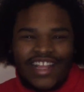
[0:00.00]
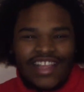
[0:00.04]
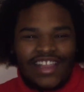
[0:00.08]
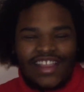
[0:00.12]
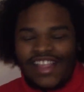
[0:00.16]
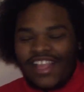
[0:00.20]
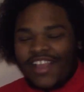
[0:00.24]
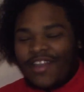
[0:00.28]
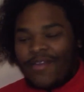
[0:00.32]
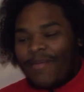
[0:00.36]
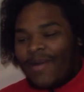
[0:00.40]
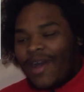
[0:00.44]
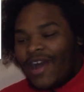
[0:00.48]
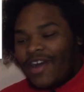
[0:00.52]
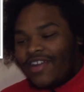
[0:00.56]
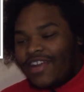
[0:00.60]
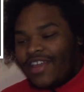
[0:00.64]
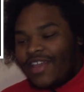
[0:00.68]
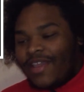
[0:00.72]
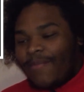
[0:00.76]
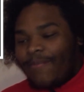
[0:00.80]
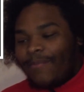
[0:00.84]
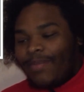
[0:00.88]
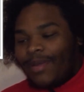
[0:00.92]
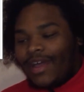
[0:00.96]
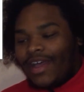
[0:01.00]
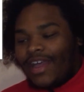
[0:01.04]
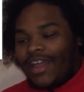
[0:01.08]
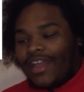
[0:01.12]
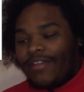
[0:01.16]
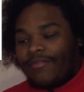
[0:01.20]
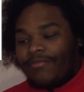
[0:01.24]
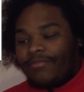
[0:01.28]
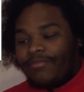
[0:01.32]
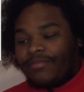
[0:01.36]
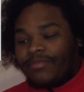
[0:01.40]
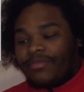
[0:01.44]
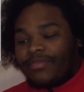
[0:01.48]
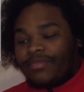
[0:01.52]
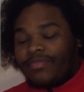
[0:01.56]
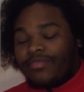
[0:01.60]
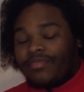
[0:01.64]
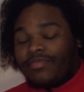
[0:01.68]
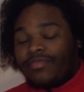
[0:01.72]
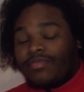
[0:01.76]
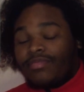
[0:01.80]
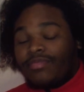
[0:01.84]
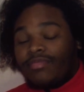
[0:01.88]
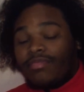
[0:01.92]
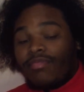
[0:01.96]
anything about it, but
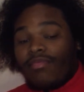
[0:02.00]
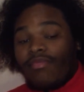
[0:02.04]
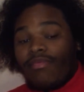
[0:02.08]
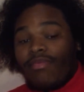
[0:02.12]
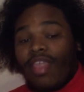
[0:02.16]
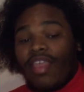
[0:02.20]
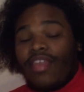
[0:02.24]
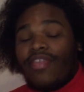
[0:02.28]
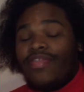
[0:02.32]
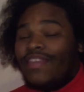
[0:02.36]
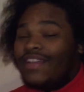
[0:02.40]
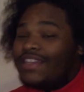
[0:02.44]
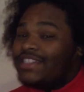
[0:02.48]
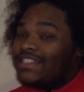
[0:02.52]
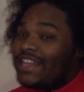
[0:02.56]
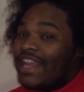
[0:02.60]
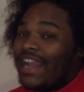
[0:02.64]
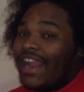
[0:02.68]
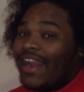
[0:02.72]
this